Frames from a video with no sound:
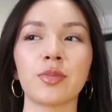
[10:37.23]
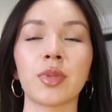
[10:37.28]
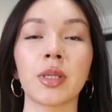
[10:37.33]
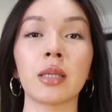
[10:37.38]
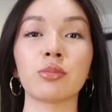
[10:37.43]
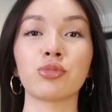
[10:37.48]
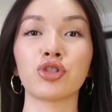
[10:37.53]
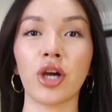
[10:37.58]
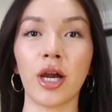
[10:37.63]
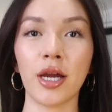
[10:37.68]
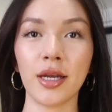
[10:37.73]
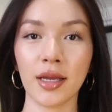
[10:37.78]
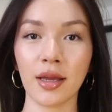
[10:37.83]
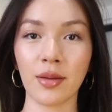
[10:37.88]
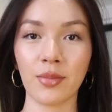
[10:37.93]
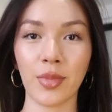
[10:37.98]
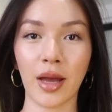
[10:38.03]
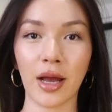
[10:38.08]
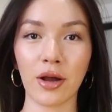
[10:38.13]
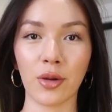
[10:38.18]
But I'm trying to
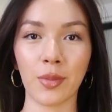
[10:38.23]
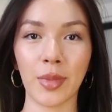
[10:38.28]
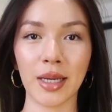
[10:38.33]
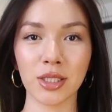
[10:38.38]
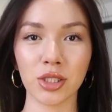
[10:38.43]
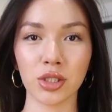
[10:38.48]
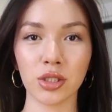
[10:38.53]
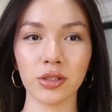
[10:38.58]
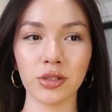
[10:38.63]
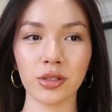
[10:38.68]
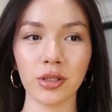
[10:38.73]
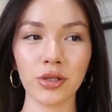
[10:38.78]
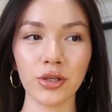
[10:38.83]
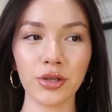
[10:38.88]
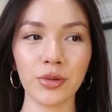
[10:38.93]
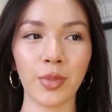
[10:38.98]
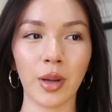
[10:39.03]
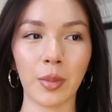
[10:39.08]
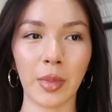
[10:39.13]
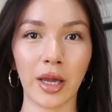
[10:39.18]
get back on my
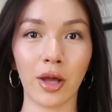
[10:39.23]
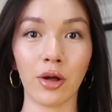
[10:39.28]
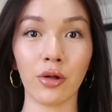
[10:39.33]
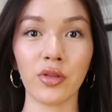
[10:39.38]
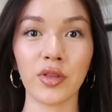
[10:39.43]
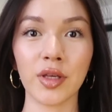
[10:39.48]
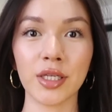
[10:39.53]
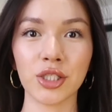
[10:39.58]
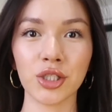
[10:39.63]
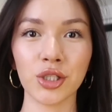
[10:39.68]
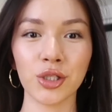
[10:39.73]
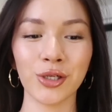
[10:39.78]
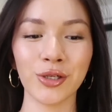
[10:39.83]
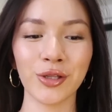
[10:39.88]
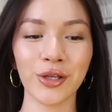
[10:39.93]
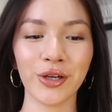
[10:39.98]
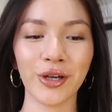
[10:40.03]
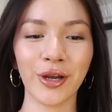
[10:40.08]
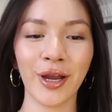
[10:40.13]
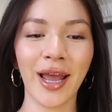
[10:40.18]
delulu, but my healthy
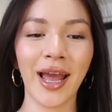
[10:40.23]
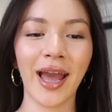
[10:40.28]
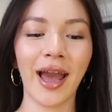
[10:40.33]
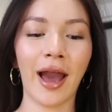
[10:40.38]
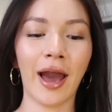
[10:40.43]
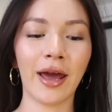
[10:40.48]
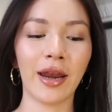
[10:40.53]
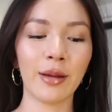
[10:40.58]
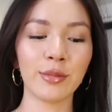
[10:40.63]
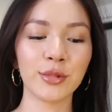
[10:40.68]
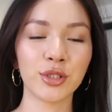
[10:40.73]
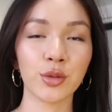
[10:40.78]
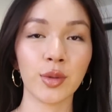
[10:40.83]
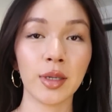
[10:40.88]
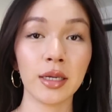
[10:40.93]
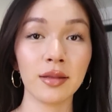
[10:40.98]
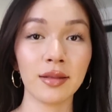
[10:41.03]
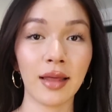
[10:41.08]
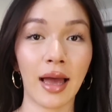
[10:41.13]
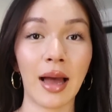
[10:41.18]
delulu. And I'm
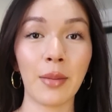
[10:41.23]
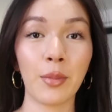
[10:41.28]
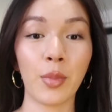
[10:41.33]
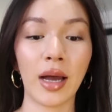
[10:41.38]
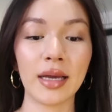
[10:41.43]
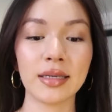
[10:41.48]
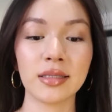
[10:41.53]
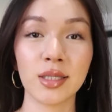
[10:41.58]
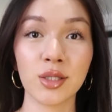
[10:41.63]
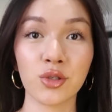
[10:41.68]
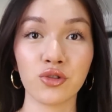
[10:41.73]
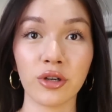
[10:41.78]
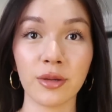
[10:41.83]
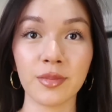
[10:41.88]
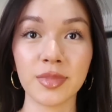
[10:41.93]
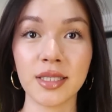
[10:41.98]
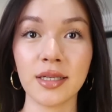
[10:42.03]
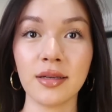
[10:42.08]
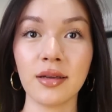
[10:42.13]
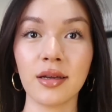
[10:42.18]
doing that by
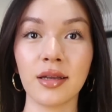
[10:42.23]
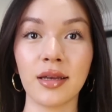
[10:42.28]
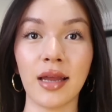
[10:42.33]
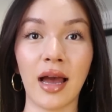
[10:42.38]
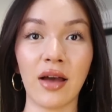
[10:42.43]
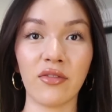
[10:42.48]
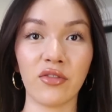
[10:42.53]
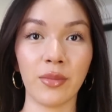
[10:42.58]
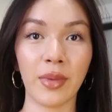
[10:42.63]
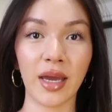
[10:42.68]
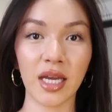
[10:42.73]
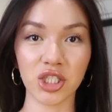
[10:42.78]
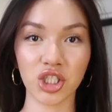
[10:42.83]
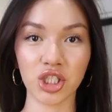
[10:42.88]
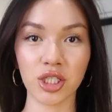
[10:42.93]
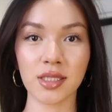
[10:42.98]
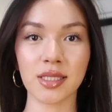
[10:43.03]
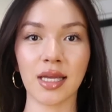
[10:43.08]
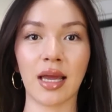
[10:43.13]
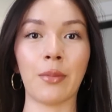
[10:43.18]
scripting and
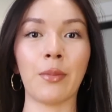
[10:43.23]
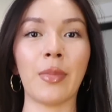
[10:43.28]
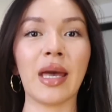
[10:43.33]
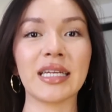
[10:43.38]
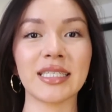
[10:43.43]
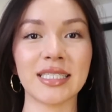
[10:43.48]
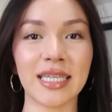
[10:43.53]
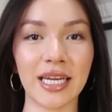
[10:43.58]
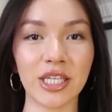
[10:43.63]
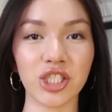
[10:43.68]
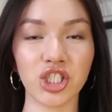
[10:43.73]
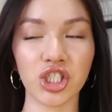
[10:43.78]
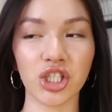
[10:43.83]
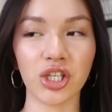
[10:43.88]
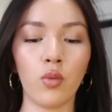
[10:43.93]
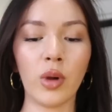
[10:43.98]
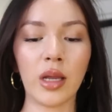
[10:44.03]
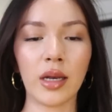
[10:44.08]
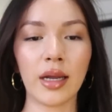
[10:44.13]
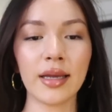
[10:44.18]
affirmations and
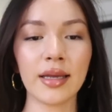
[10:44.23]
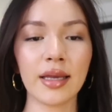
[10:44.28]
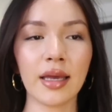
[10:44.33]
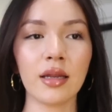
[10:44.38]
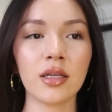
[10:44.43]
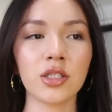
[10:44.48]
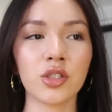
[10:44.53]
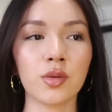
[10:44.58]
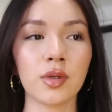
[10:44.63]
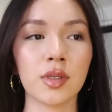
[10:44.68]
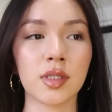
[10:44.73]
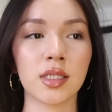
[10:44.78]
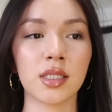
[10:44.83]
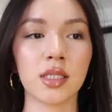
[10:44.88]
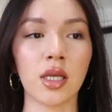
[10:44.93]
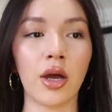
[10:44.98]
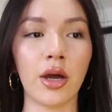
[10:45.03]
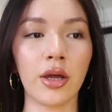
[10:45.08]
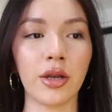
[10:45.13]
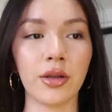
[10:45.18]
meditation. When I get into a
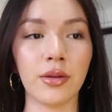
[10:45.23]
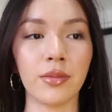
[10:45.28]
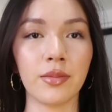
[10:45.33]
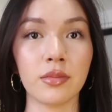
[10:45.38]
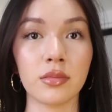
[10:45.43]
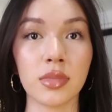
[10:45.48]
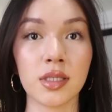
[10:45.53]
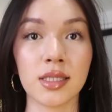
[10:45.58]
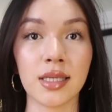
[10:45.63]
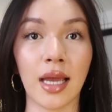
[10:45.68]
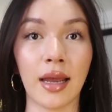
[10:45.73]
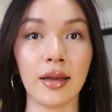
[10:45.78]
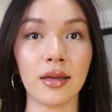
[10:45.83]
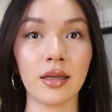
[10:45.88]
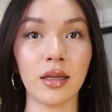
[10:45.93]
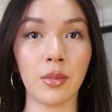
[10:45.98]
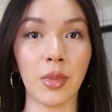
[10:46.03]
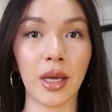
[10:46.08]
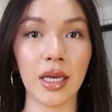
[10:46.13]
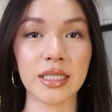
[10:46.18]
certain
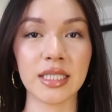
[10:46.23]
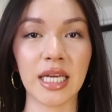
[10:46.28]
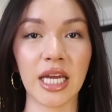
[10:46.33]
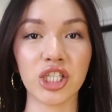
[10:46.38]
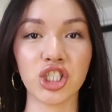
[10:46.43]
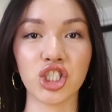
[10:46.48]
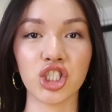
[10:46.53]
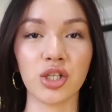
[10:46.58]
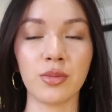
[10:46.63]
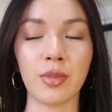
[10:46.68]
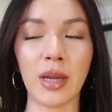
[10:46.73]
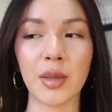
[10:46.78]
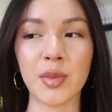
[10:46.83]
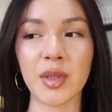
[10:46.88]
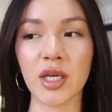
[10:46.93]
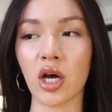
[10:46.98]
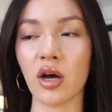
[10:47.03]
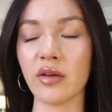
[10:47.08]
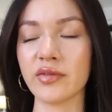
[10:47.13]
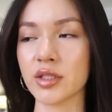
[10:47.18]
state in meditation,
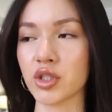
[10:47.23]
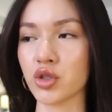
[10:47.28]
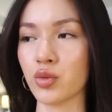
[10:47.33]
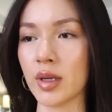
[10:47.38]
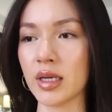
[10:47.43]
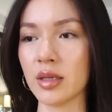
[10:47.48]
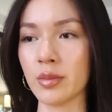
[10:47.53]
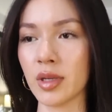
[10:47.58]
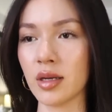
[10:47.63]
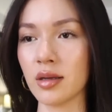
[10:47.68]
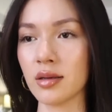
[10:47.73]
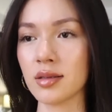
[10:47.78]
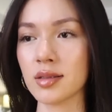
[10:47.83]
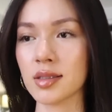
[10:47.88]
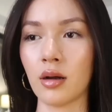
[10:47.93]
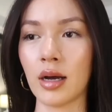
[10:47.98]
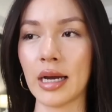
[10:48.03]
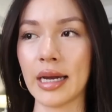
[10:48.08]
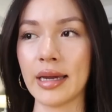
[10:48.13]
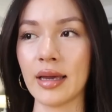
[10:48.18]
maybe after 20
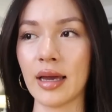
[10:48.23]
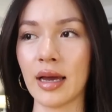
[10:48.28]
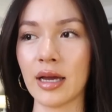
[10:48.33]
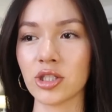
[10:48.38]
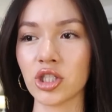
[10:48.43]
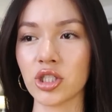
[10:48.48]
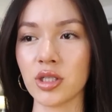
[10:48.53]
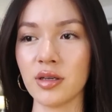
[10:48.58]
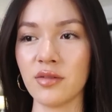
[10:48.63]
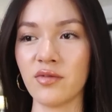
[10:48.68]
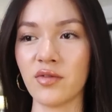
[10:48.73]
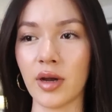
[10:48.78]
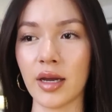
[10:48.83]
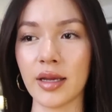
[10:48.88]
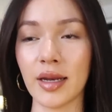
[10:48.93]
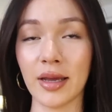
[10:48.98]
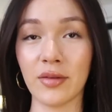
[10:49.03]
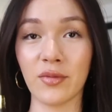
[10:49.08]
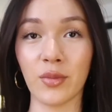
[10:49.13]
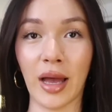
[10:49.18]
minutes, I actually
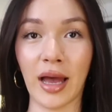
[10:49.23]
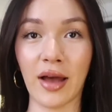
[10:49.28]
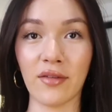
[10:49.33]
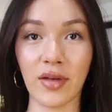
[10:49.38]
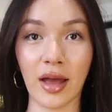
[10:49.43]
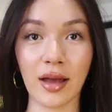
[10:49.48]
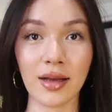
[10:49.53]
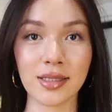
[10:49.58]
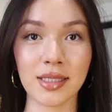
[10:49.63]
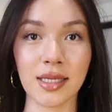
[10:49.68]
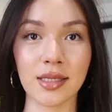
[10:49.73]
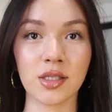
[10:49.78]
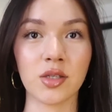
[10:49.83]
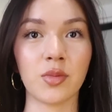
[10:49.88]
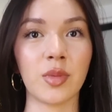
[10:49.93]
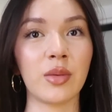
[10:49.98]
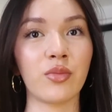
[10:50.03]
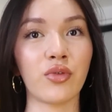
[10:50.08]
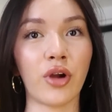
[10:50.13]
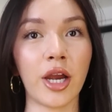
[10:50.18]
find I have access
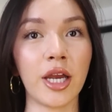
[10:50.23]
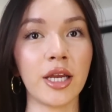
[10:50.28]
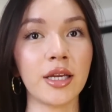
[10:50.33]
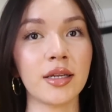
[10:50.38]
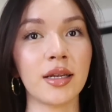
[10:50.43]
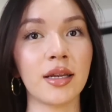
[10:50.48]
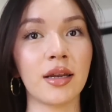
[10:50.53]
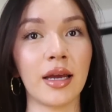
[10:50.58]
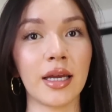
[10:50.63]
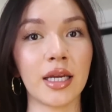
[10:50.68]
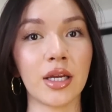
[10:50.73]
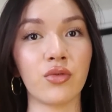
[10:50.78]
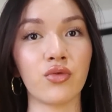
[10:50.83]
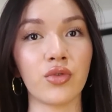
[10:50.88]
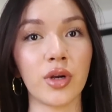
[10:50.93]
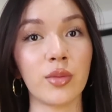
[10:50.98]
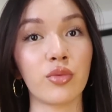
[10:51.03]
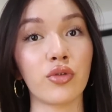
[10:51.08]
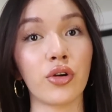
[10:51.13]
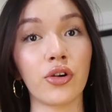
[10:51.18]
to my brain and I can
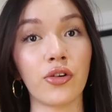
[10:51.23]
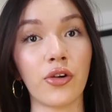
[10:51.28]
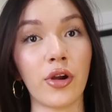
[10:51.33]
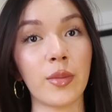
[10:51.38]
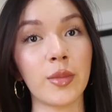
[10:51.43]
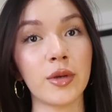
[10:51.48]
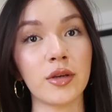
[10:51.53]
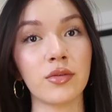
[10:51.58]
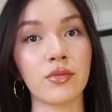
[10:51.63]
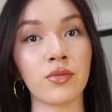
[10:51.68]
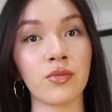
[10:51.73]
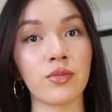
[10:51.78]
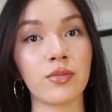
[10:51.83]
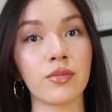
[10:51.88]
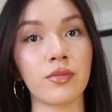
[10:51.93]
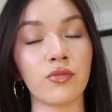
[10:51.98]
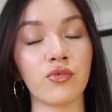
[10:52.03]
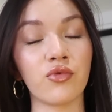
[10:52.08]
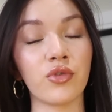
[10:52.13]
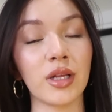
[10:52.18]
reprogram
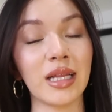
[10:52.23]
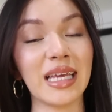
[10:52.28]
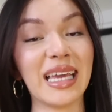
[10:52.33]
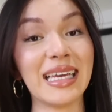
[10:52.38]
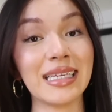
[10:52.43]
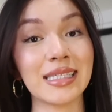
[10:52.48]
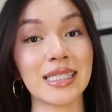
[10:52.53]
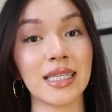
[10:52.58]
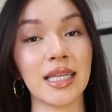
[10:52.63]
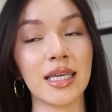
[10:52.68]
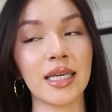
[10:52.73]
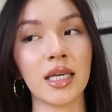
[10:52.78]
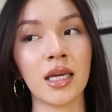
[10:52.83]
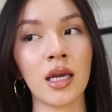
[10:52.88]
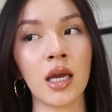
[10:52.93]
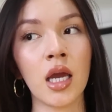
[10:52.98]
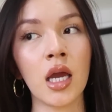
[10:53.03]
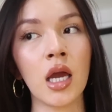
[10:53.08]
it really easily.